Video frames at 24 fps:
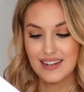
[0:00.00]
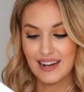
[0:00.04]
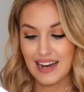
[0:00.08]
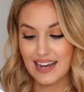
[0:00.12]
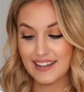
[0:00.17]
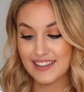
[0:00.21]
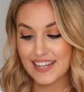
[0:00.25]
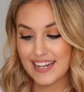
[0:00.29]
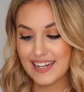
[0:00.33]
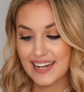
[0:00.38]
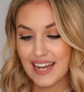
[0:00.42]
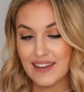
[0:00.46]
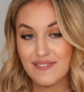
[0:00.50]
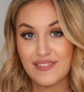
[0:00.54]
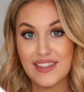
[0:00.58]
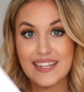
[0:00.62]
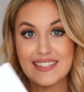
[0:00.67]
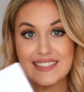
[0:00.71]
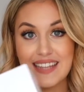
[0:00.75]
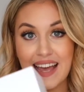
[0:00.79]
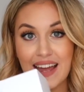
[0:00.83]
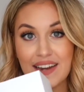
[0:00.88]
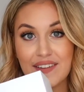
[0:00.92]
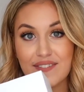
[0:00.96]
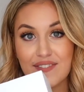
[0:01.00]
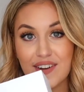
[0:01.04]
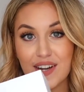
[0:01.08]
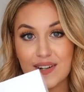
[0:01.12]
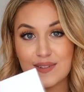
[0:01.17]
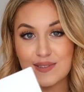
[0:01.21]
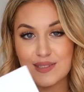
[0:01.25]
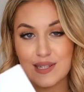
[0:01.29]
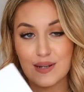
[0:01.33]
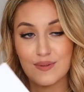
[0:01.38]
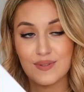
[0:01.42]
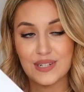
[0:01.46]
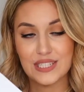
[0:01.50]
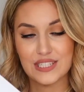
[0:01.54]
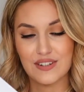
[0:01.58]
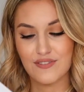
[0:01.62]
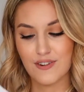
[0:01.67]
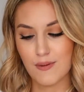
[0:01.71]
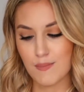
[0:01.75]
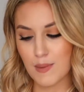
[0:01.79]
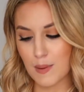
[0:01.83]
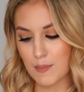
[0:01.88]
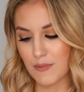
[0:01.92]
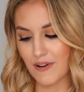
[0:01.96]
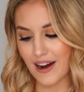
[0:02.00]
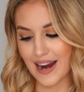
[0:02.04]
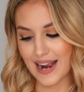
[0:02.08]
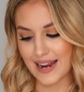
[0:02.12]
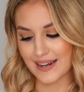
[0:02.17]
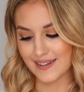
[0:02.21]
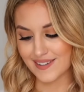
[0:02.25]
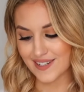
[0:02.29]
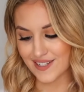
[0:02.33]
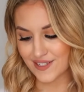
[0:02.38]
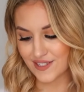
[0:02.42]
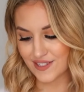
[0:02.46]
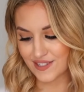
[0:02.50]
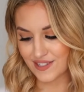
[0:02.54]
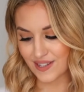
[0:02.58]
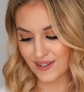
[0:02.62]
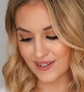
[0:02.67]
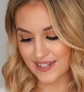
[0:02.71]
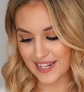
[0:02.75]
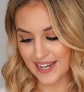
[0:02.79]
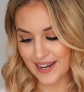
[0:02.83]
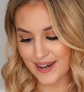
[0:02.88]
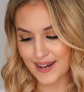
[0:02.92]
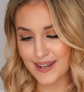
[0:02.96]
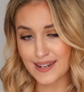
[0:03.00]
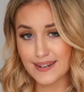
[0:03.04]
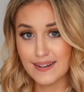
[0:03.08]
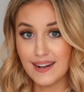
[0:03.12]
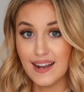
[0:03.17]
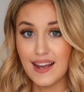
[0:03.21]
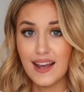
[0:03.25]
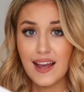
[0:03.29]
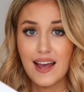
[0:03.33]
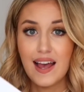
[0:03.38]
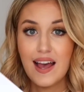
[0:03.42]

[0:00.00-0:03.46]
I then have these headphones, which are from the brand Studio.